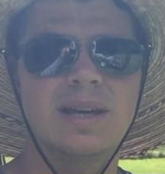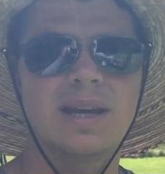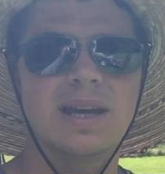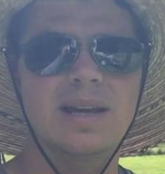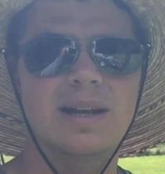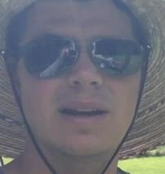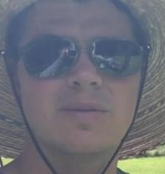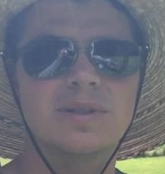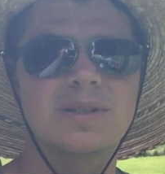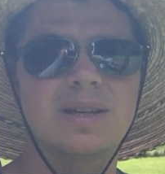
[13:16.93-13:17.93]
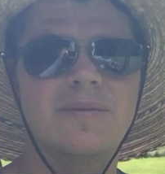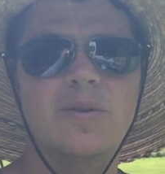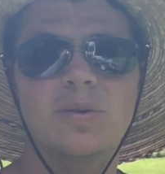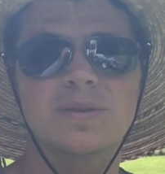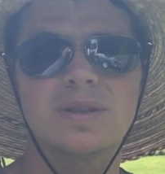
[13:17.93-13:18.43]
And uh, it was just a
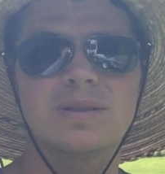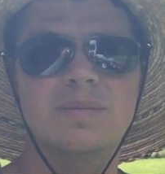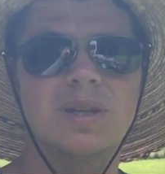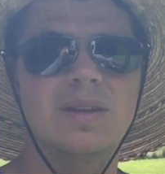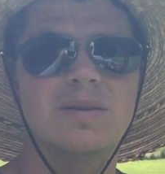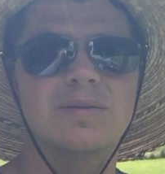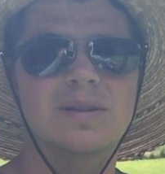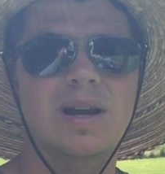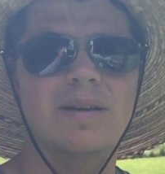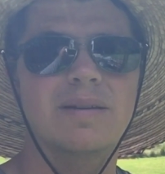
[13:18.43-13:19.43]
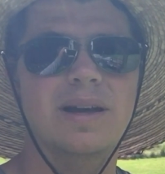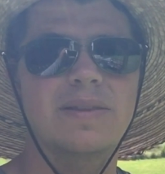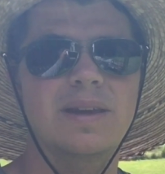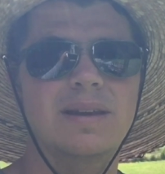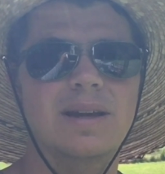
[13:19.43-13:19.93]
difficult system to use. I, I
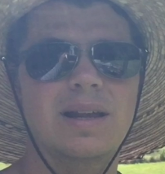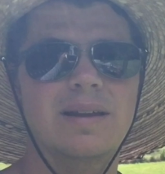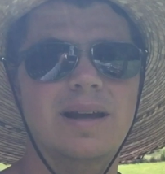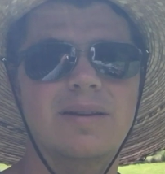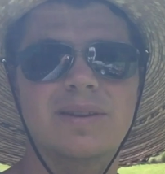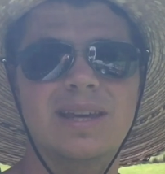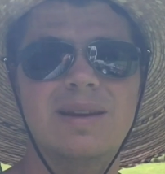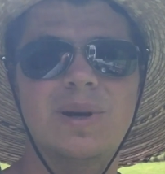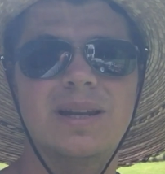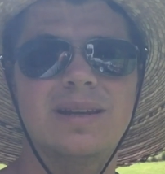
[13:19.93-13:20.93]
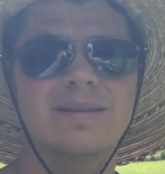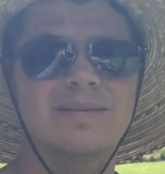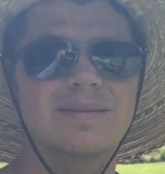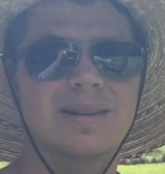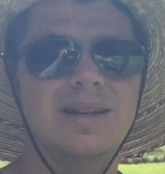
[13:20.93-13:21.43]
think, uh, I don't think anybody,
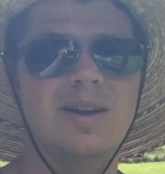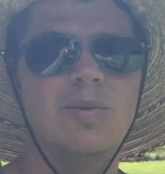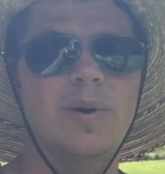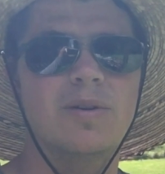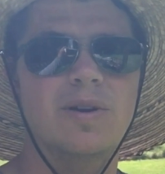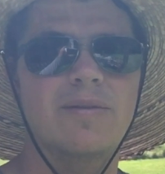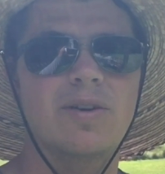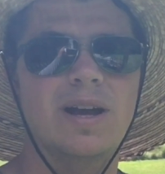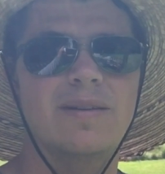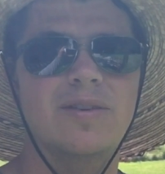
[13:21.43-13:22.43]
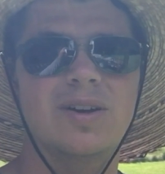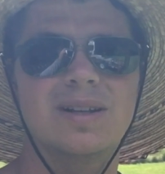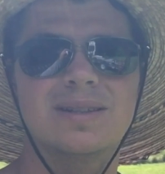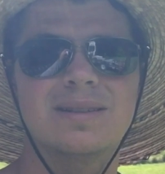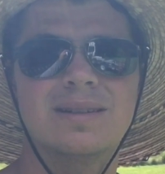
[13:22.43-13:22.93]
any homeowner ever had a very good,
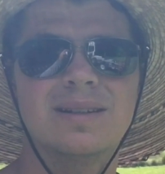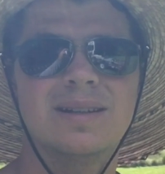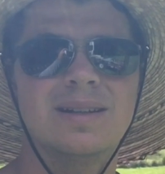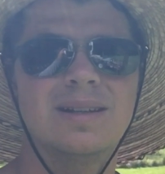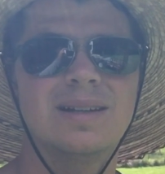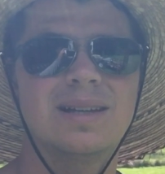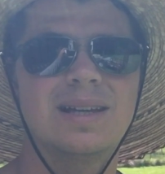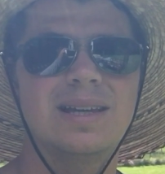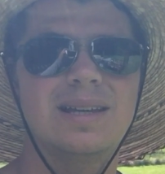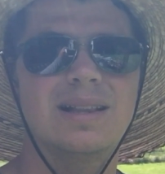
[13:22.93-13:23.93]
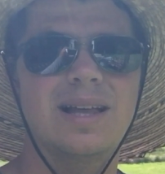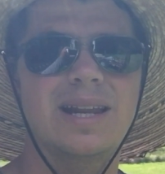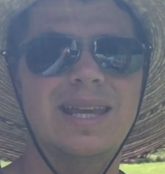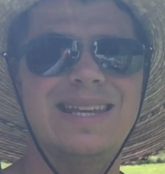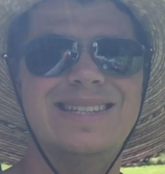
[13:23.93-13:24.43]
a lot of
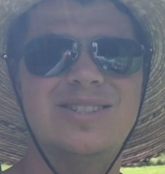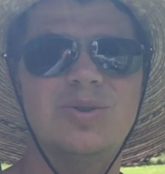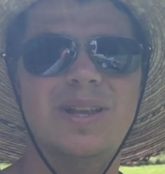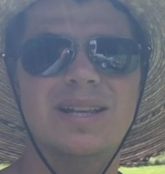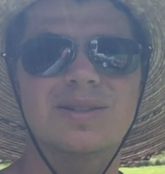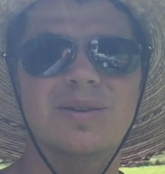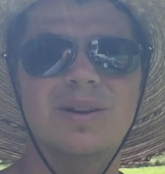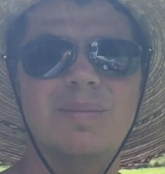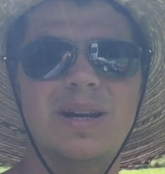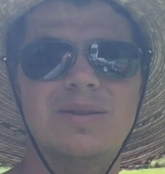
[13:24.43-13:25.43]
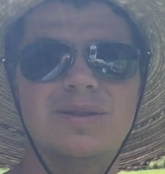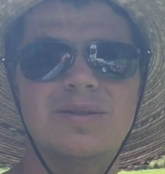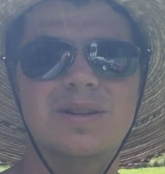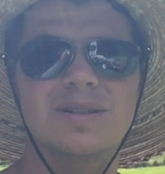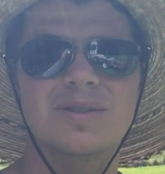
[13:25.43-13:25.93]
ease doing that. So anybody who's
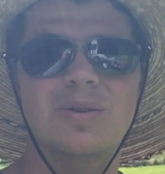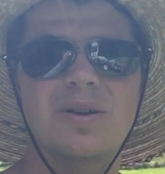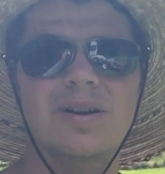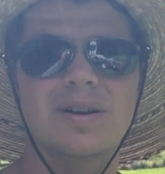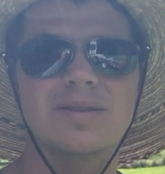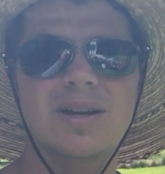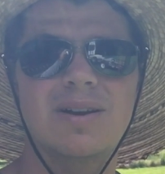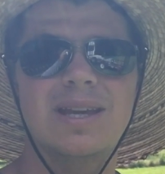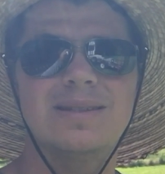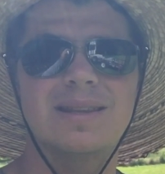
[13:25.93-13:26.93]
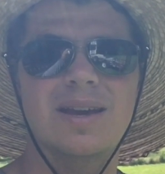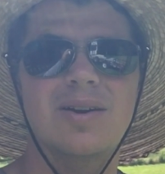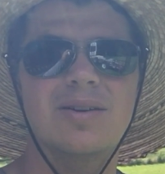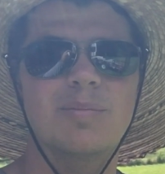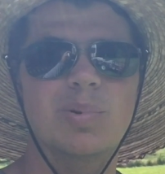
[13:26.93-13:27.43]
using a Solark knows how easy they
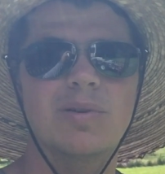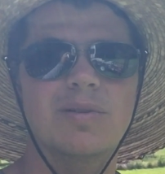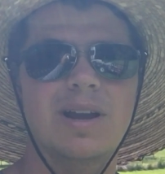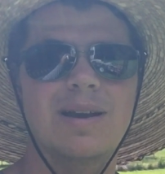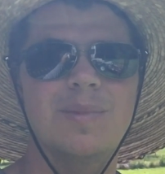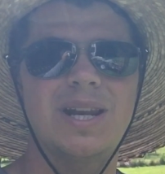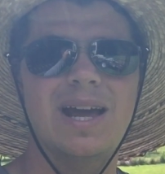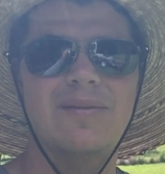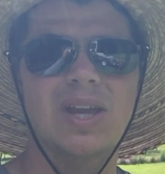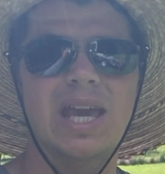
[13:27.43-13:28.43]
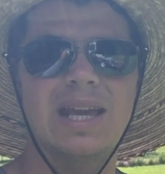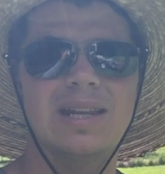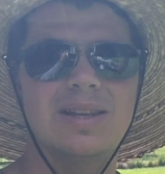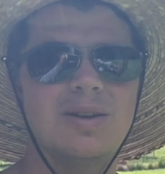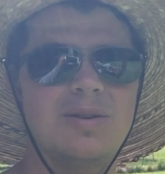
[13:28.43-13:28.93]
are to program and navigate
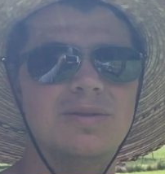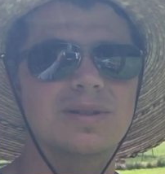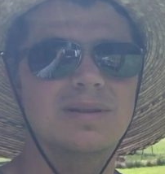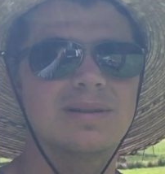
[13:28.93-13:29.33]
and use and